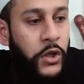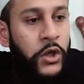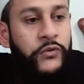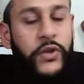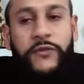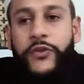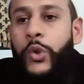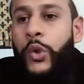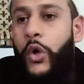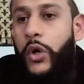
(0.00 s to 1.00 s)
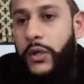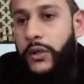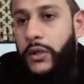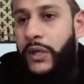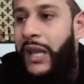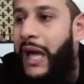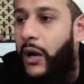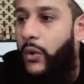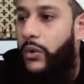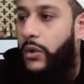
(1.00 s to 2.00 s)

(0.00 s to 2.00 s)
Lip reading: So if you look now,